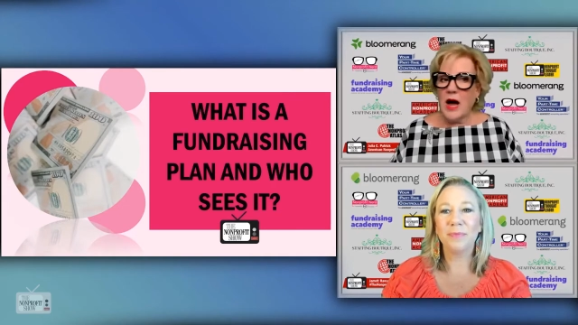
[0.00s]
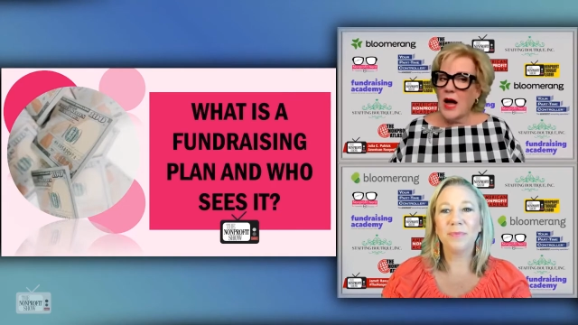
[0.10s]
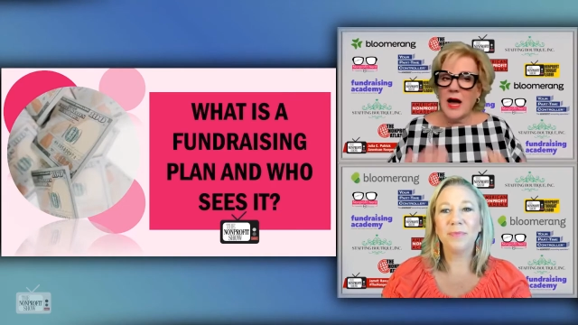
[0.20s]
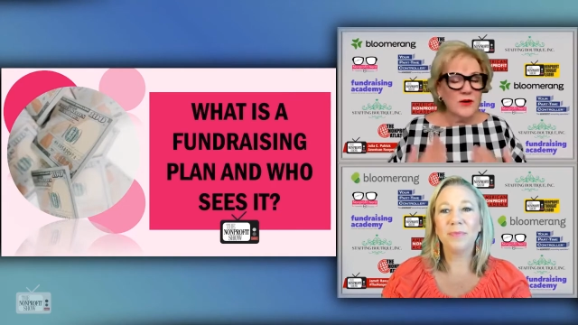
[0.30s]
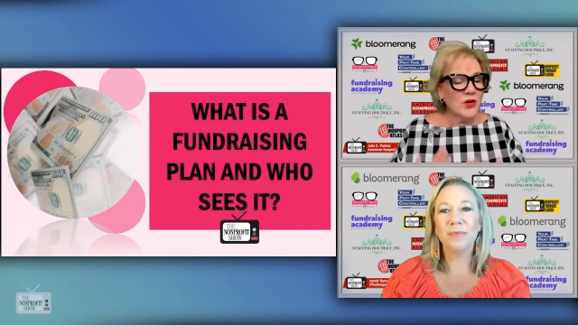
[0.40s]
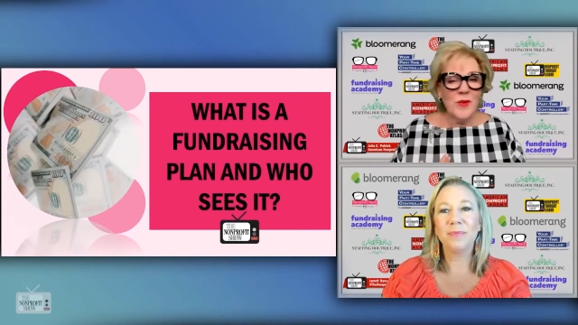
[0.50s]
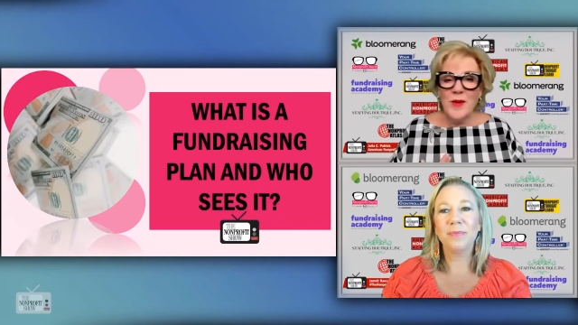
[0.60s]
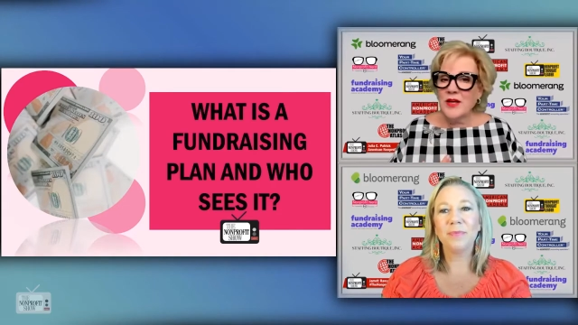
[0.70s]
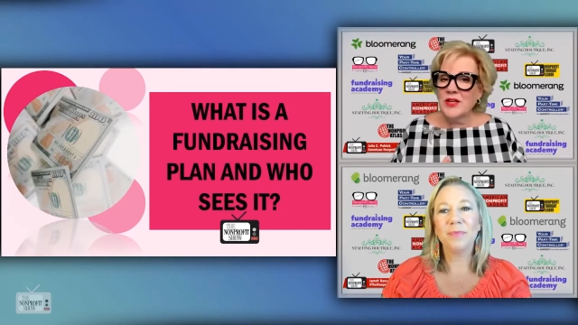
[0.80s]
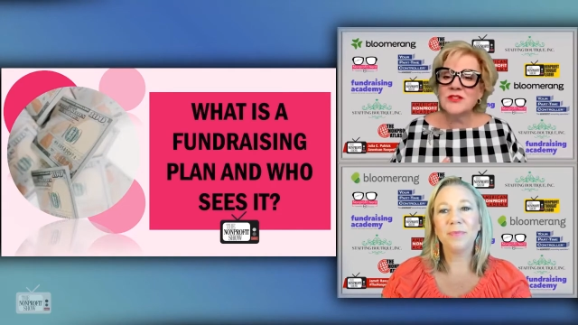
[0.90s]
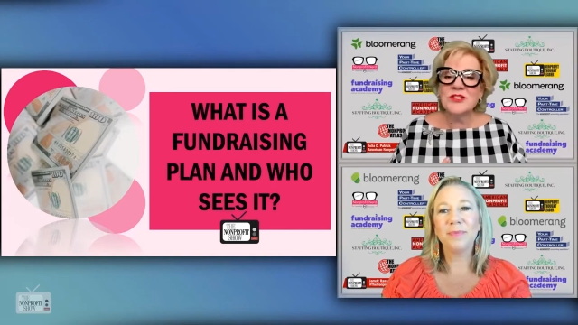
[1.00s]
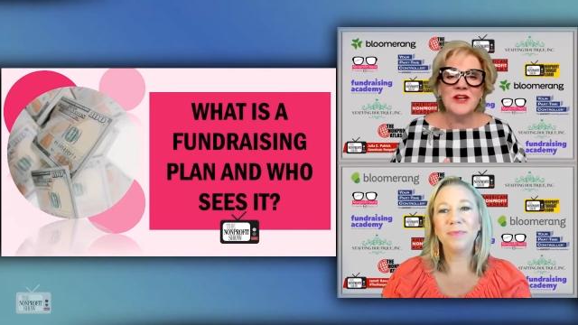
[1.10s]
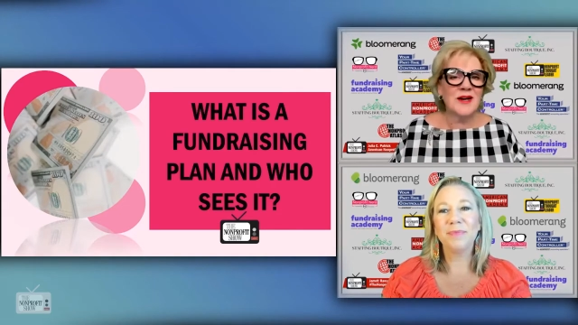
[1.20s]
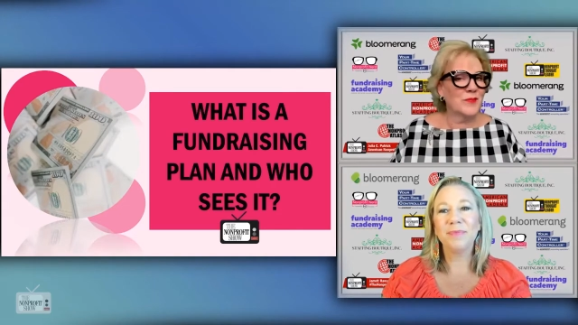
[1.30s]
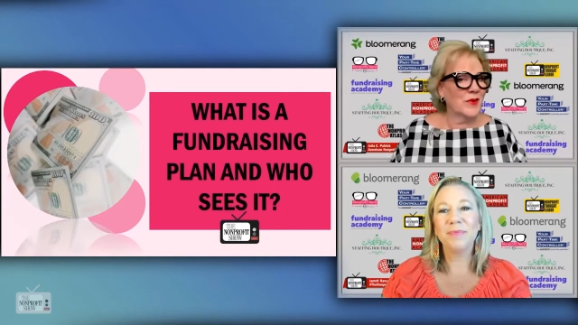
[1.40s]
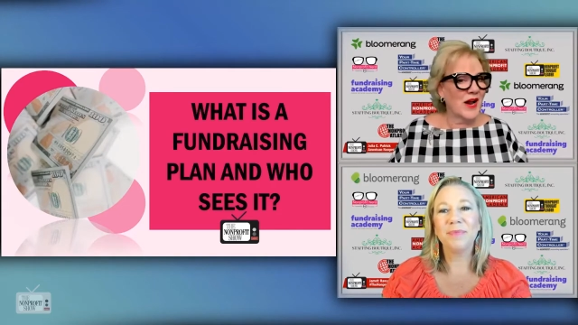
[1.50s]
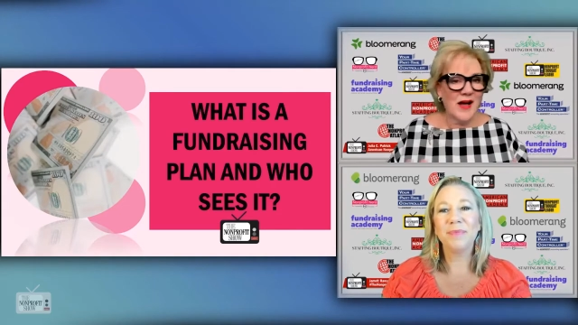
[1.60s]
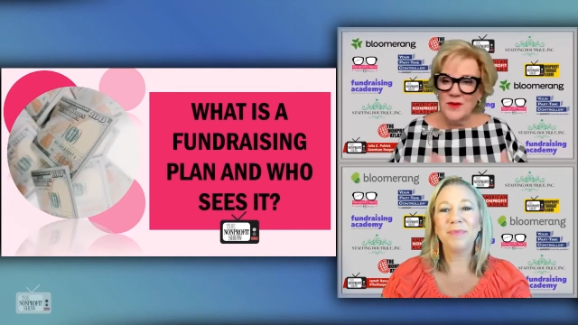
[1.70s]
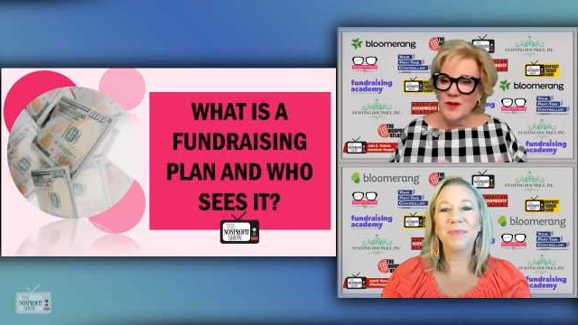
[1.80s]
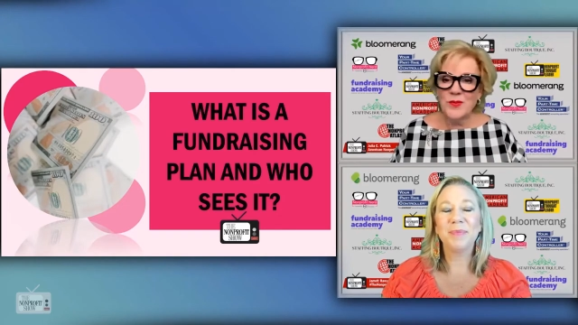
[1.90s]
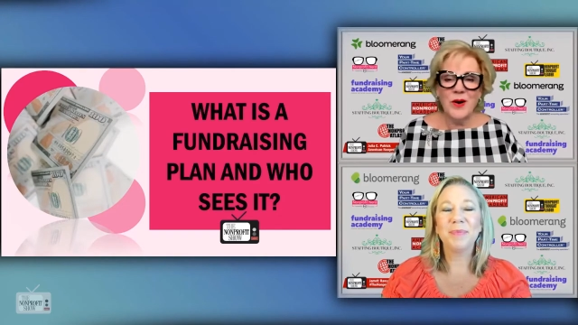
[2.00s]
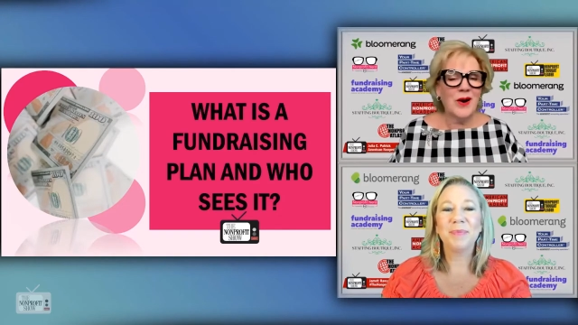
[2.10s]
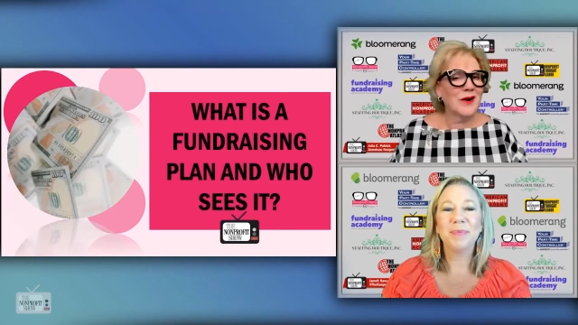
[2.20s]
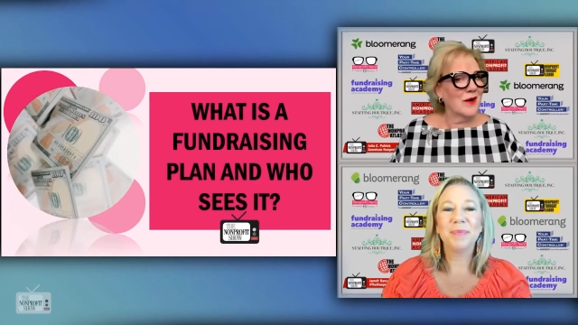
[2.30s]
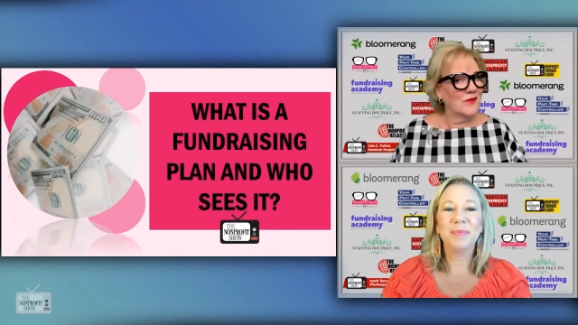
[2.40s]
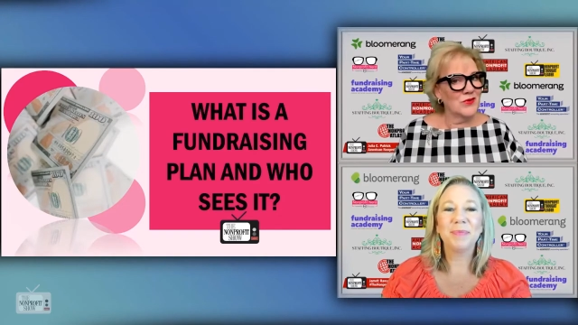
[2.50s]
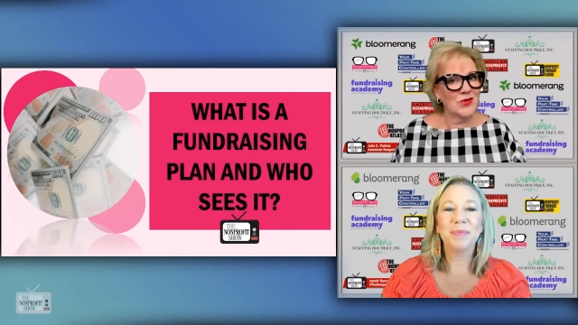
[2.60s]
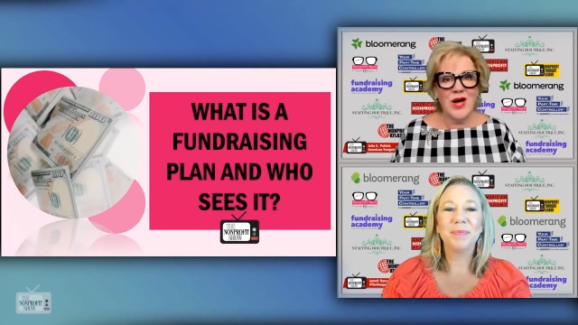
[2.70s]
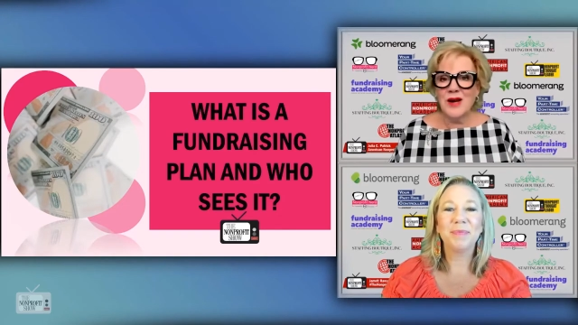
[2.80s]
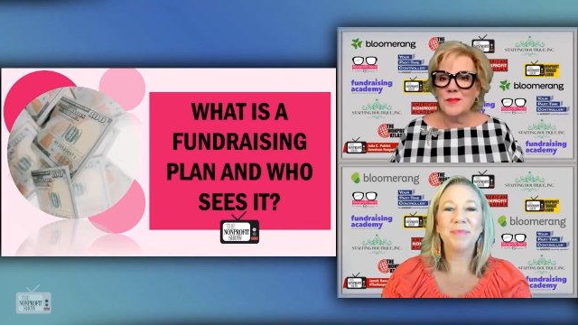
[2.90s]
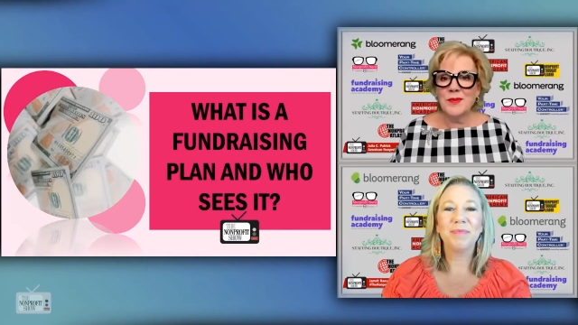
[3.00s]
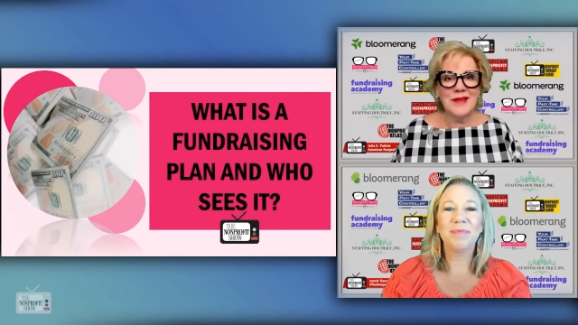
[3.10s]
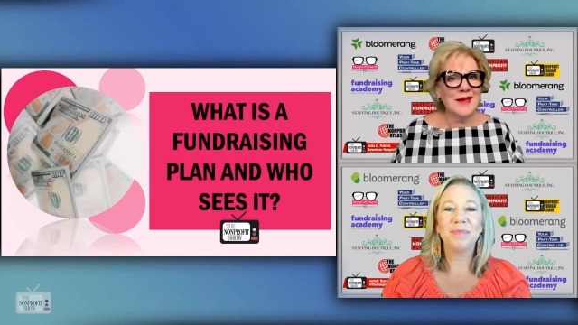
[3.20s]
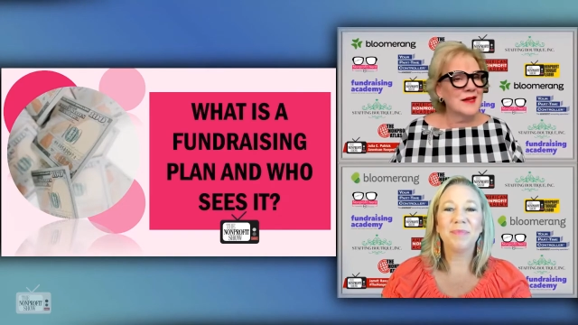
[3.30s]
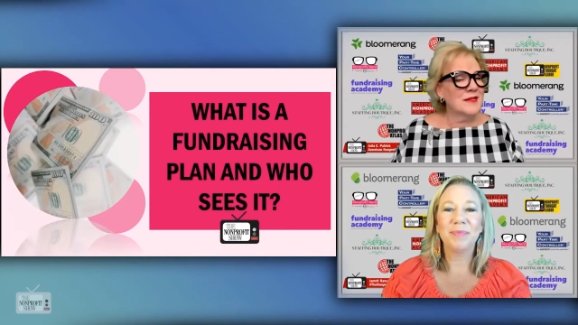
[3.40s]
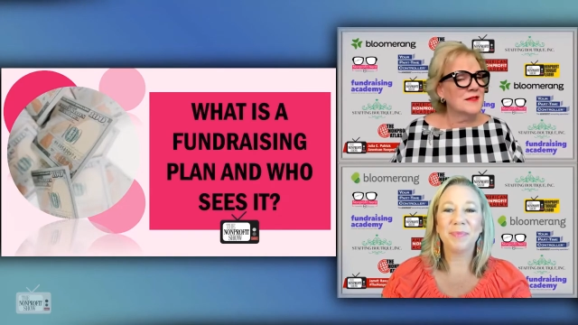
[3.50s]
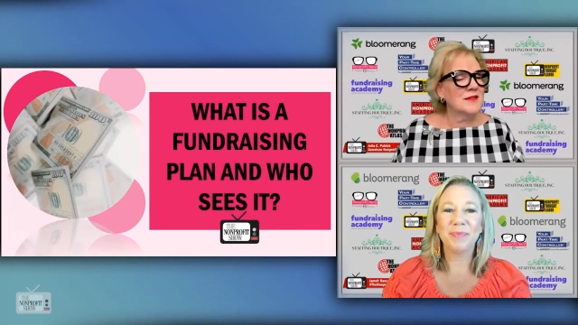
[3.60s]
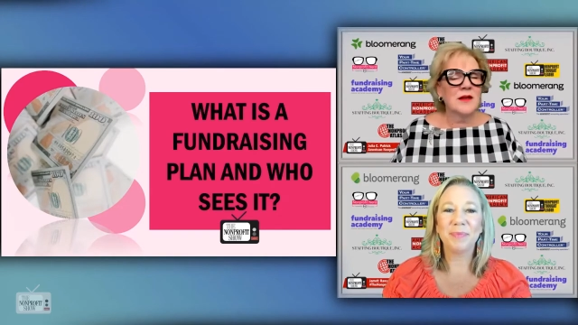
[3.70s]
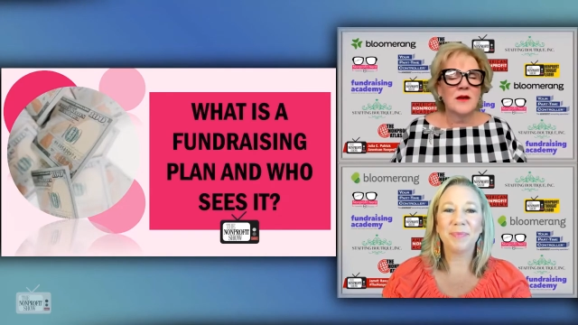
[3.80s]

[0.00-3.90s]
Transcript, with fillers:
Speaker 1: i don't know about you Jarrett but i've been a part of a lot of plans